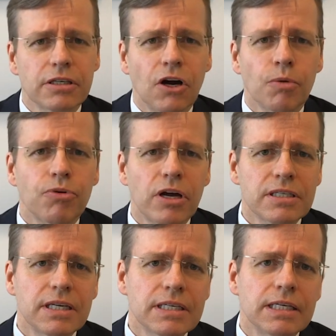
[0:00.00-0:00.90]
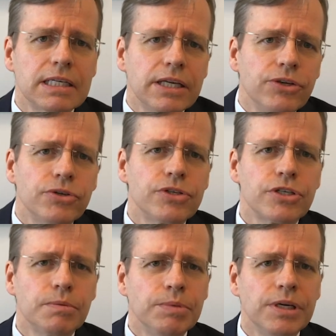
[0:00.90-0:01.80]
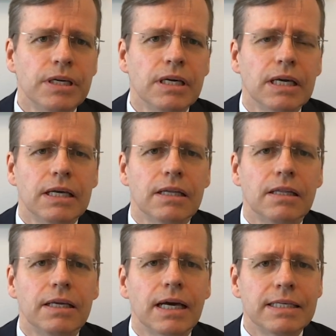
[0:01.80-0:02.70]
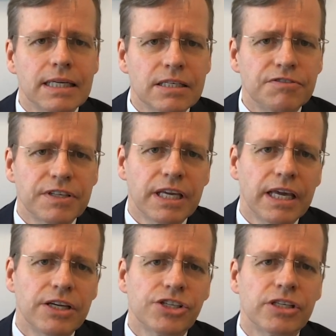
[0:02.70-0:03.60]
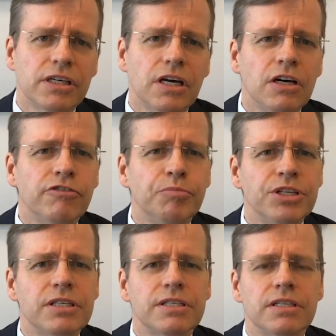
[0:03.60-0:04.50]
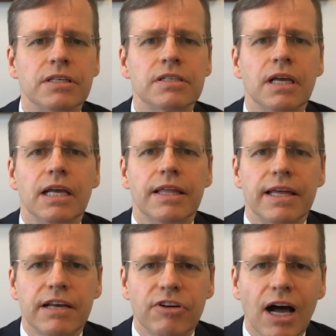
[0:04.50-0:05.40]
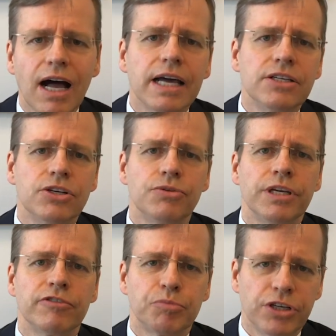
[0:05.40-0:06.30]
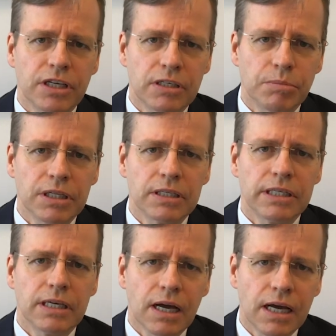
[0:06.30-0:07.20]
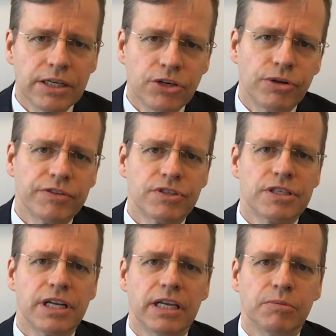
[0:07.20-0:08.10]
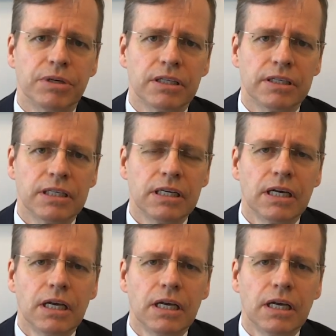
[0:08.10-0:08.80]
Our process continues to be the identification of businesses that have a high degree of predictability, a high degree of sustainability,